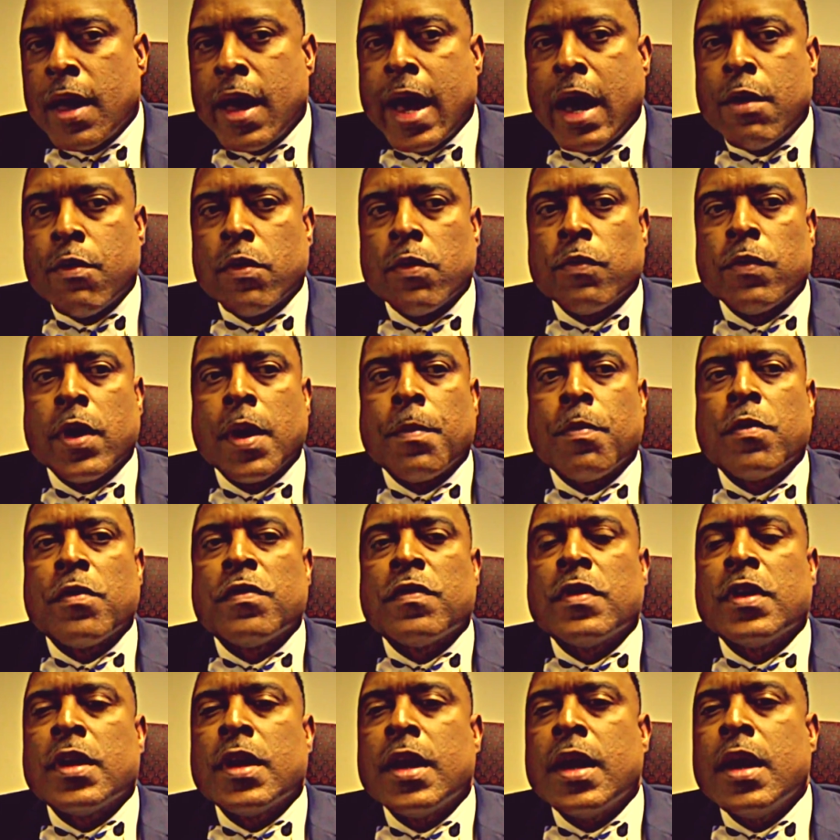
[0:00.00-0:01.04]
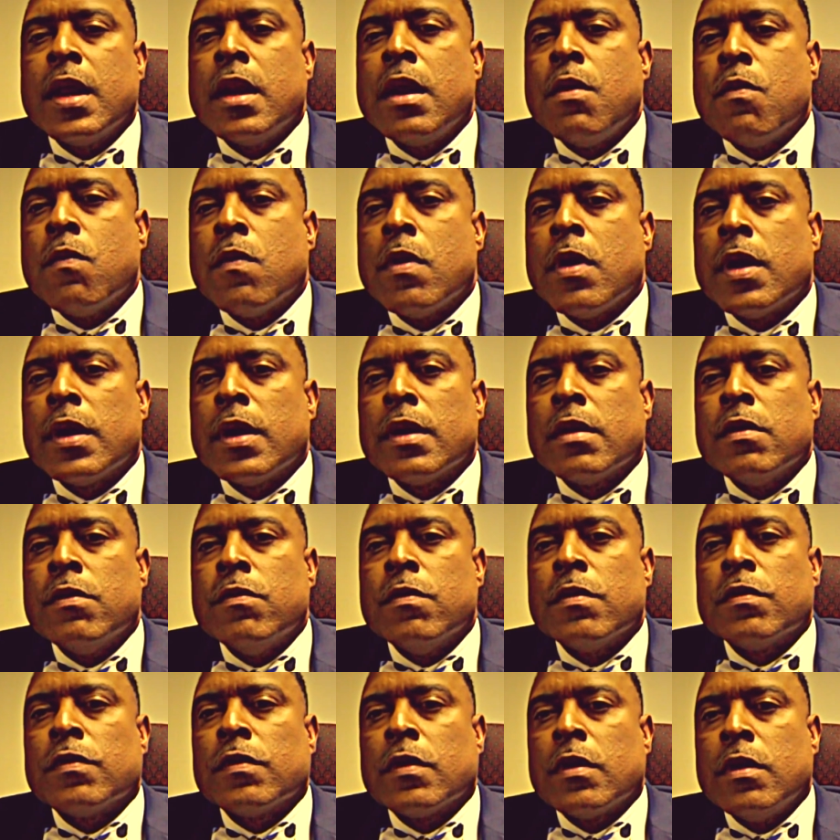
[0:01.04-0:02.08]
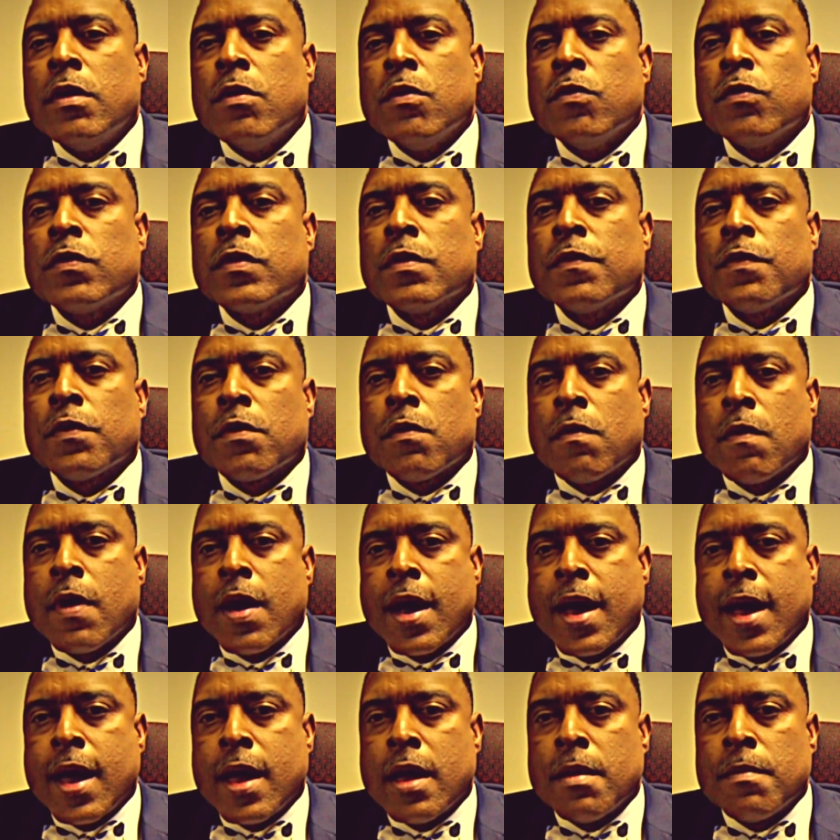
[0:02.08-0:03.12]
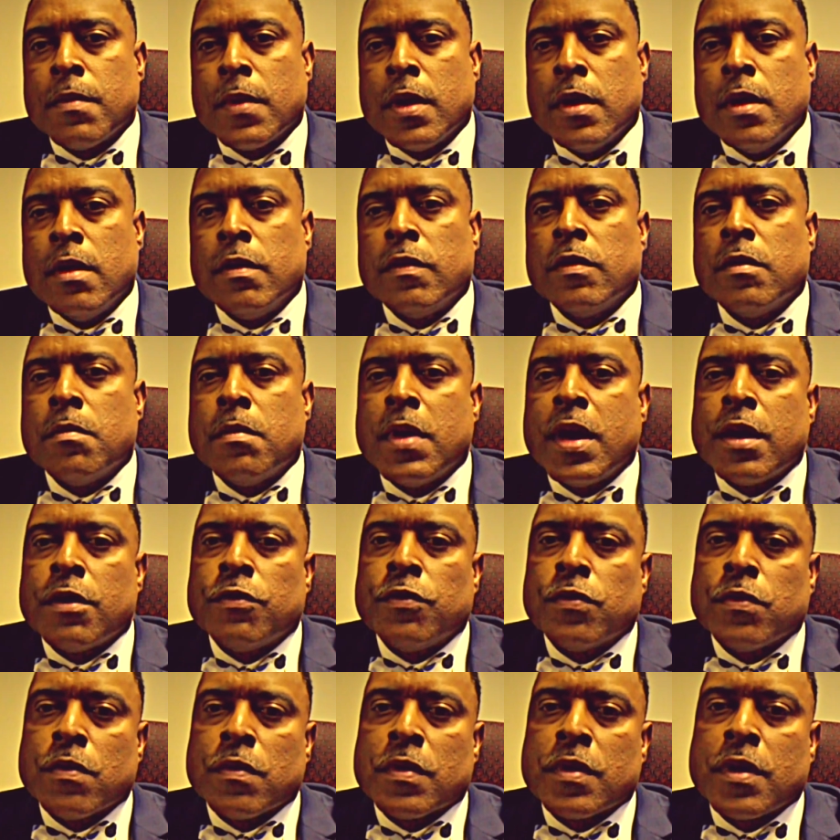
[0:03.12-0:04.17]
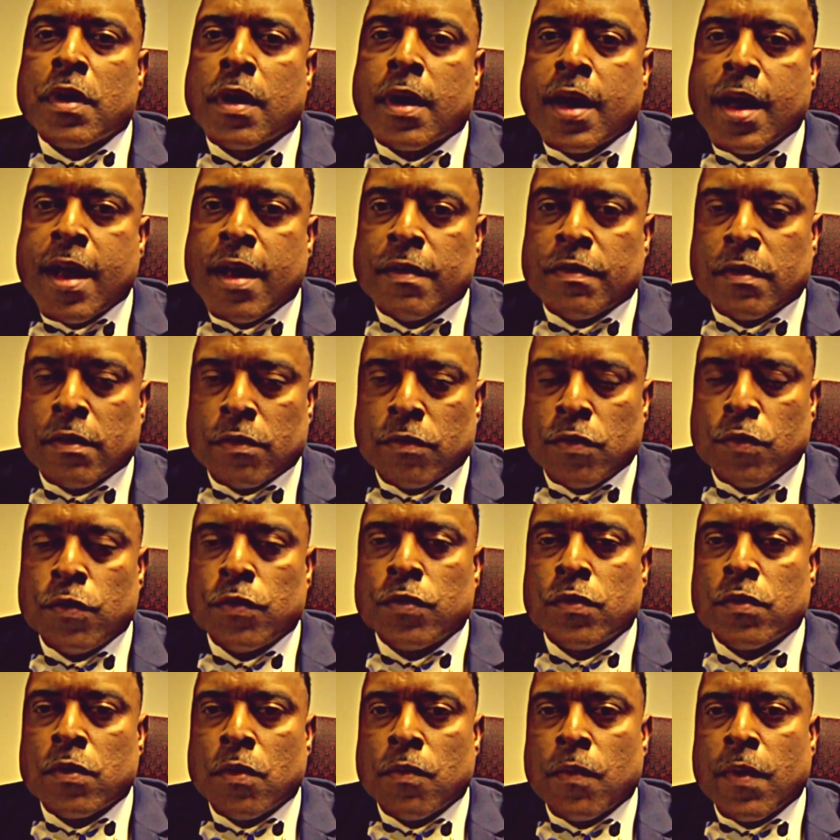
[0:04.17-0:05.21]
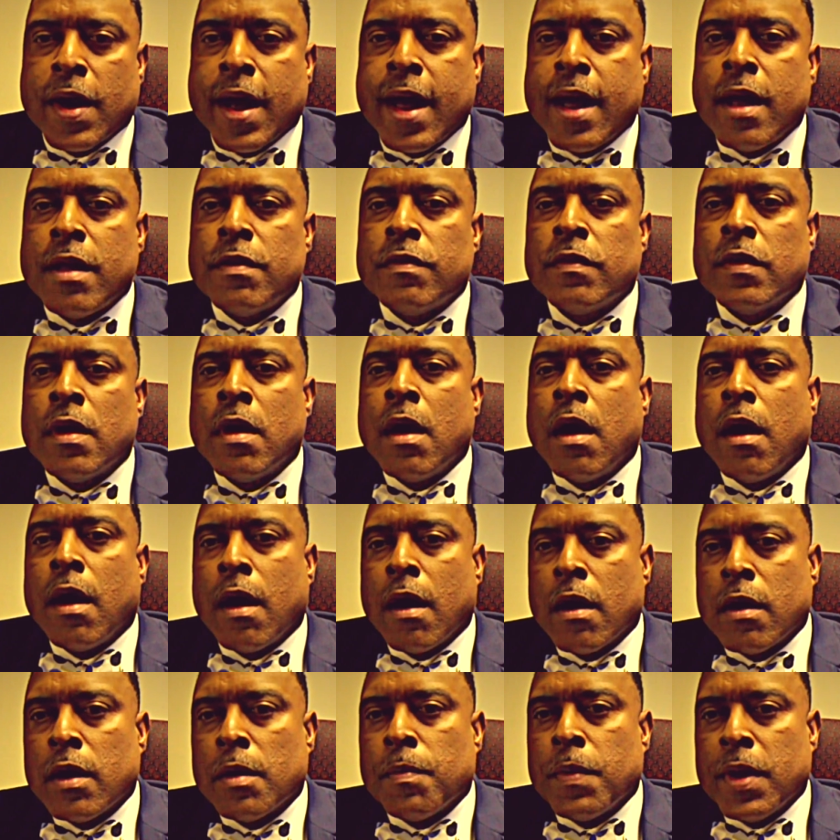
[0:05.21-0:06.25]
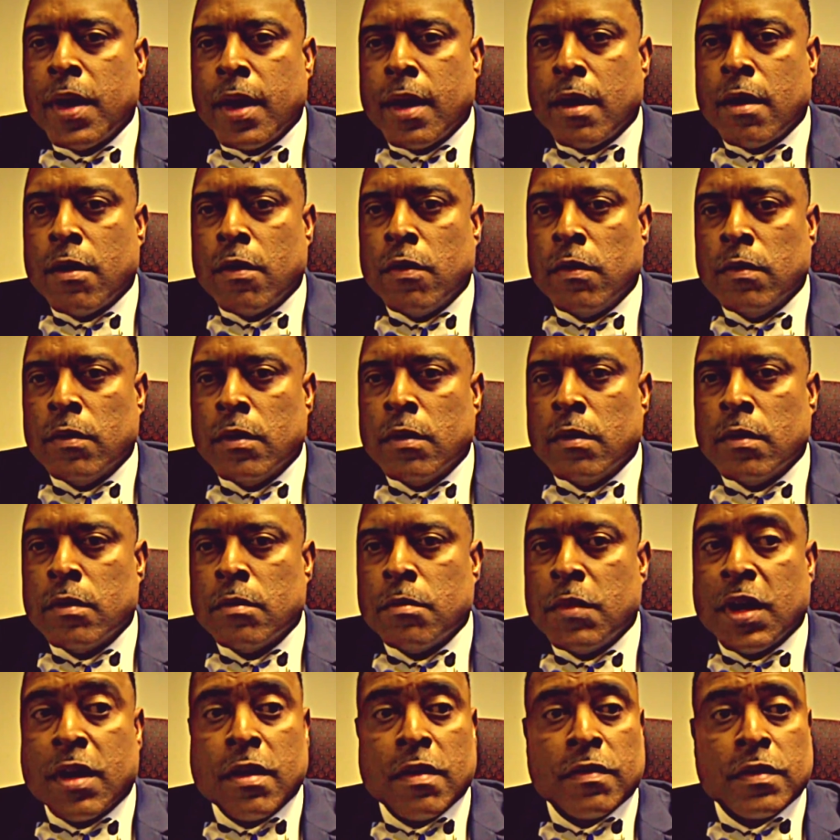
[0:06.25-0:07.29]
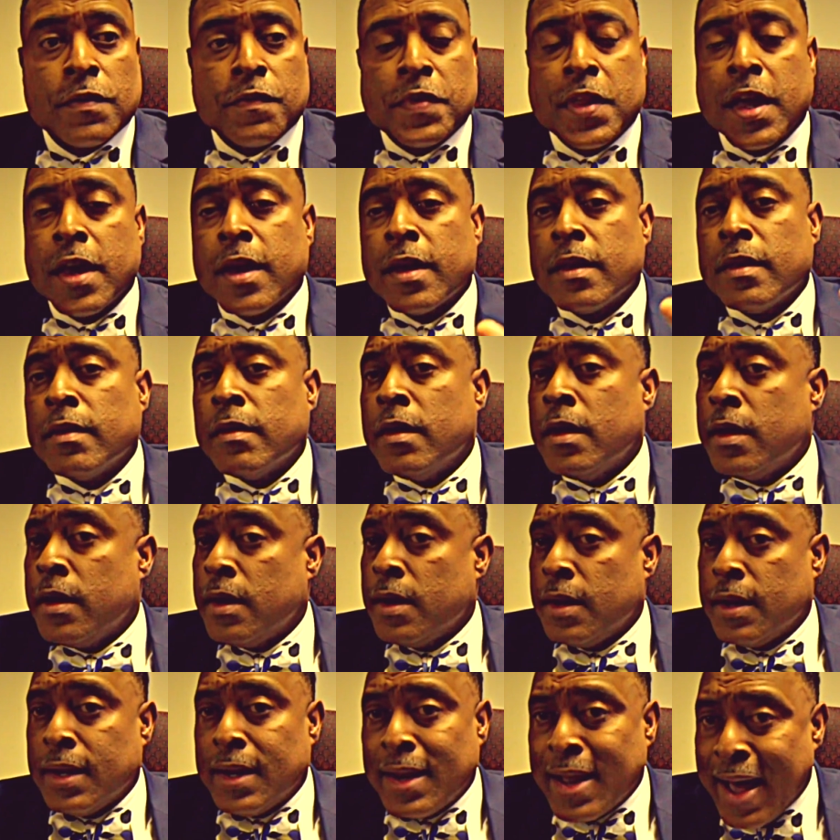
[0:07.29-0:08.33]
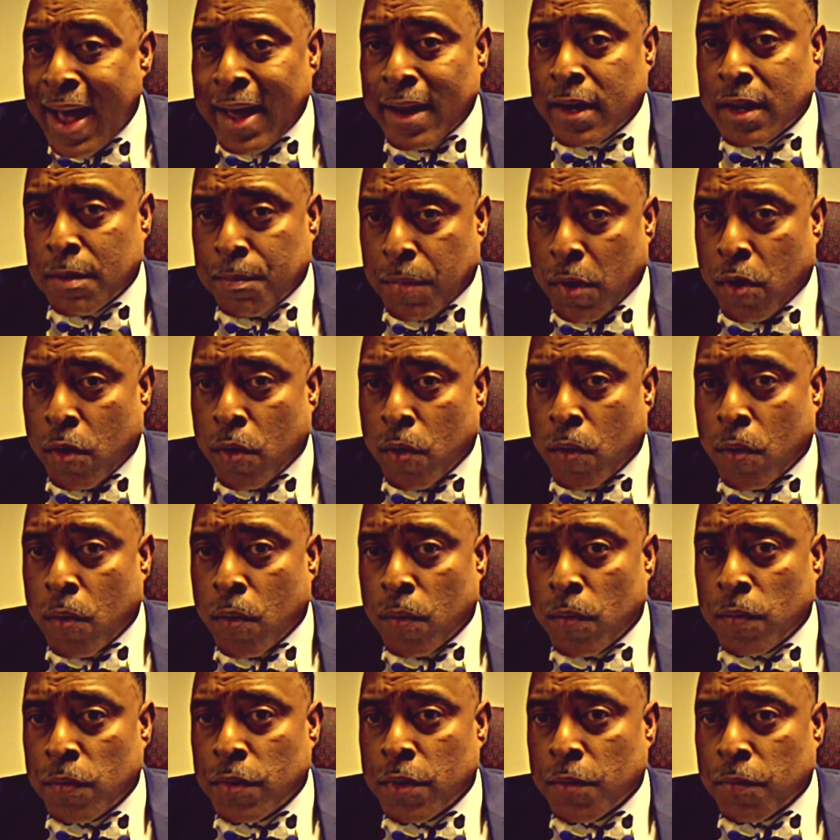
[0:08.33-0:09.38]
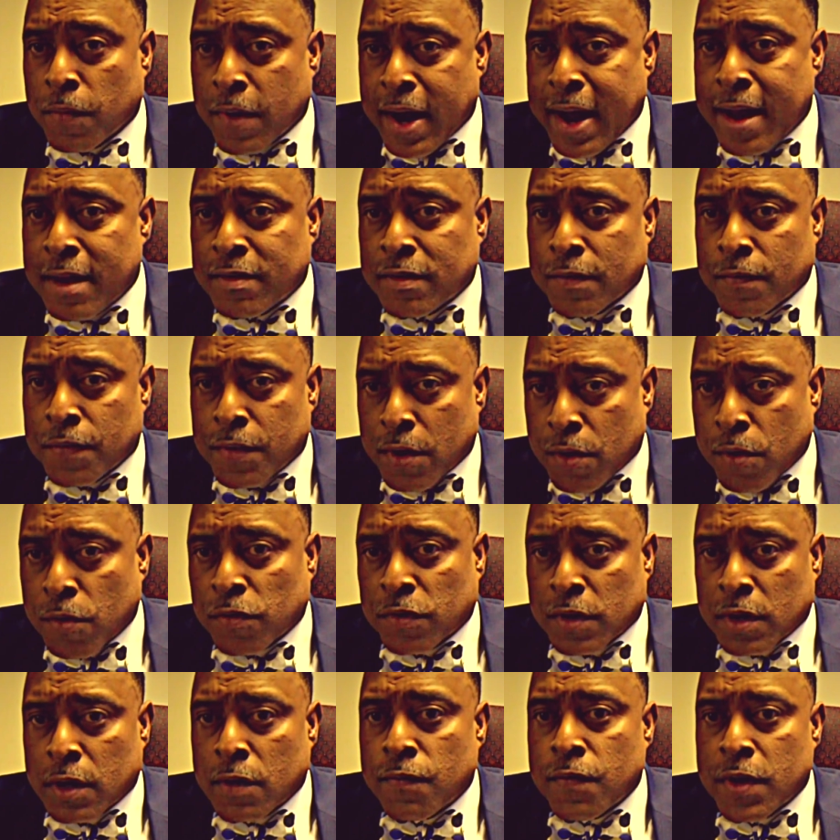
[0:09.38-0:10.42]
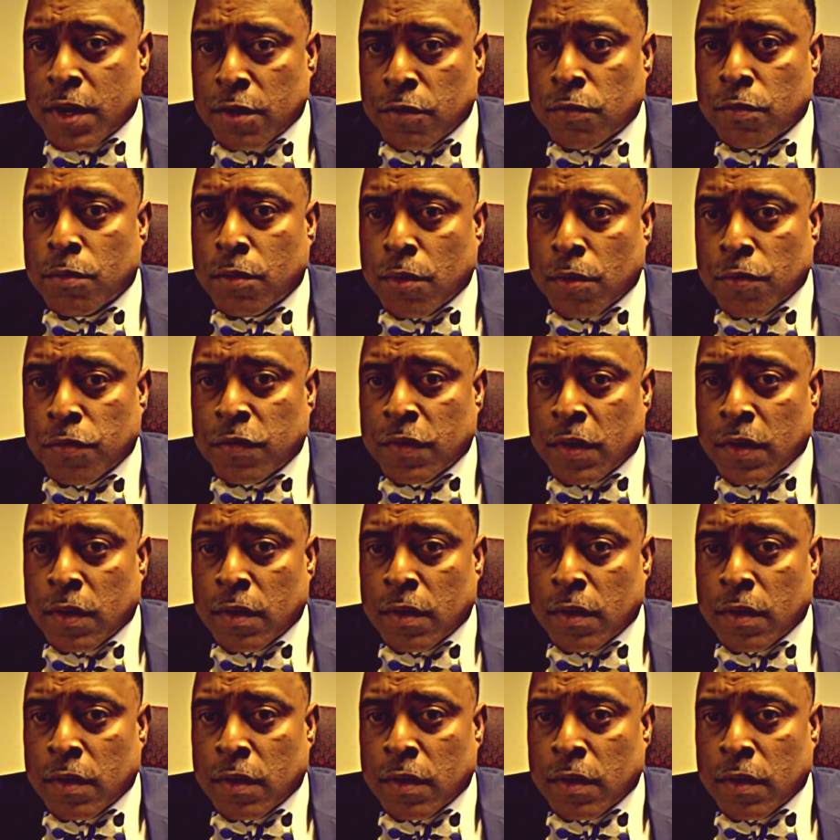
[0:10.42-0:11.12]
I will represent anyone who is accused of a crime to make sure their constitutional rights are upheld. Because if they can not uphold the rights of those individuals,